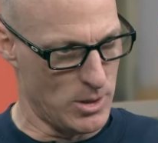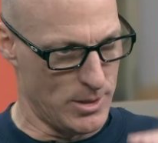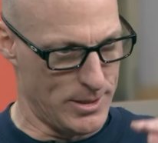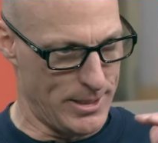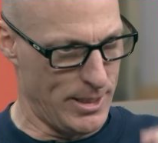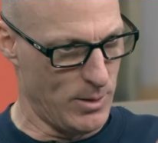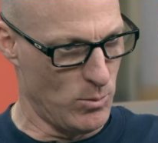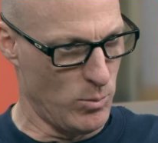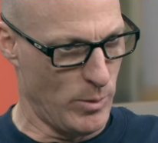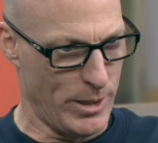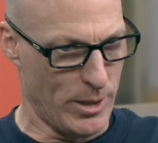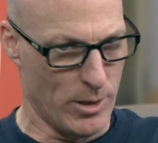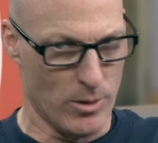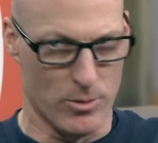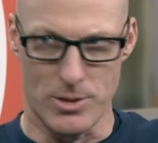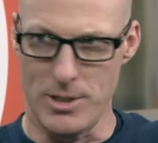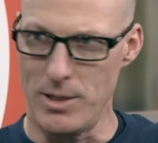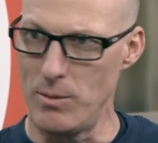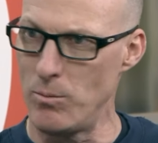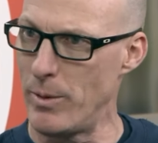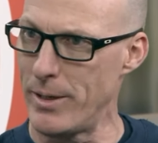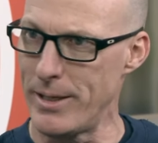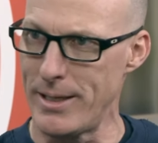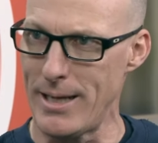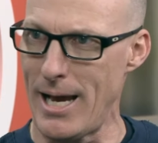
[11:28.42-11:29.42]
Did we or
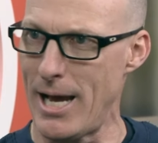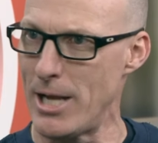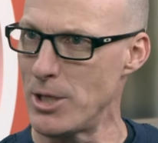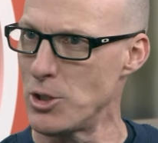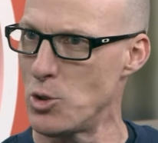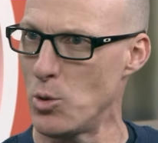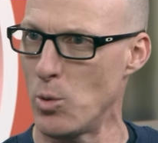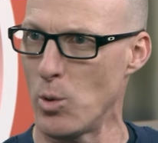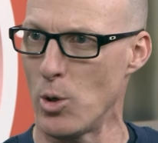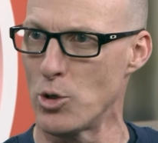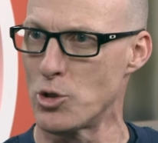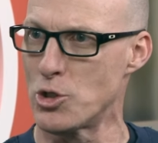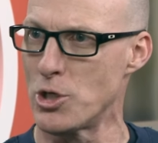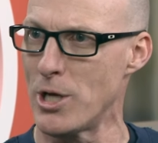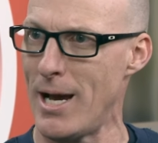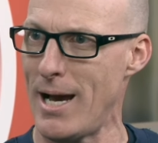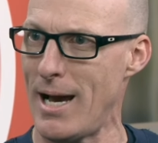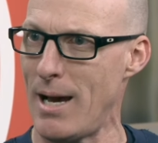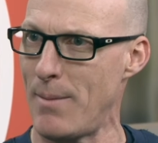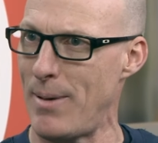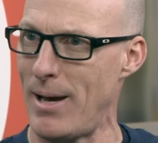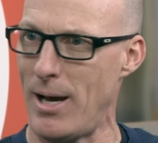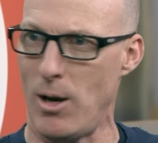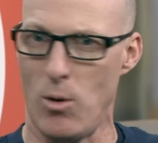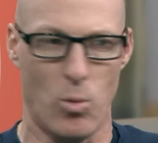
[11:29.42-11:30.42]
did we not do our
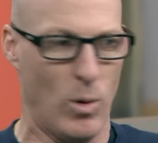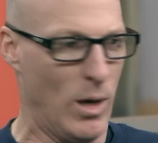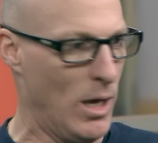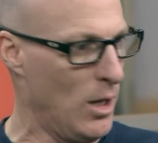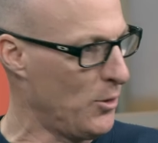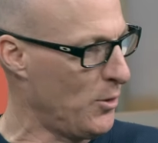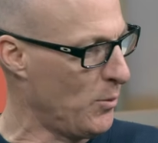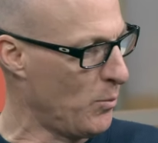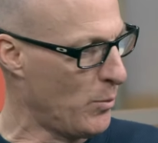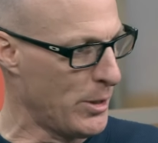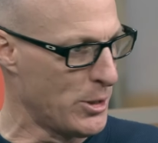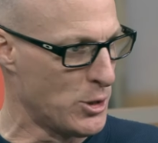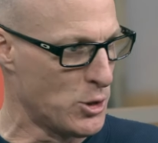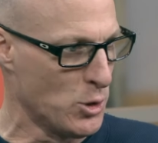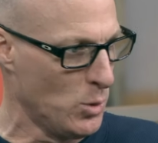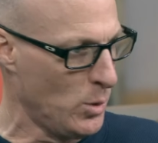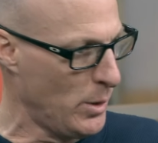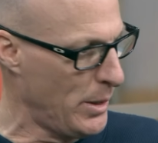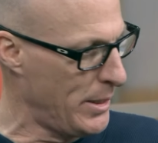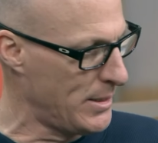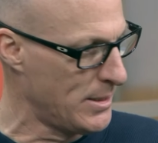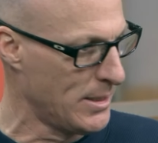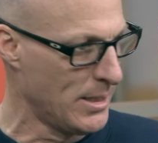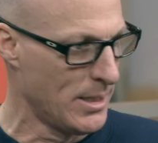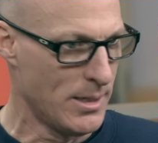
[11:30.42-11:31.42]
job? How well did we do
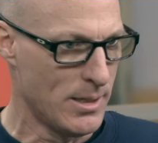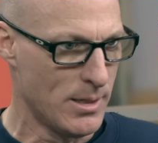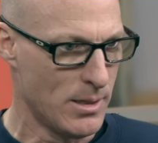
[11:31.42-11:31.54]
it?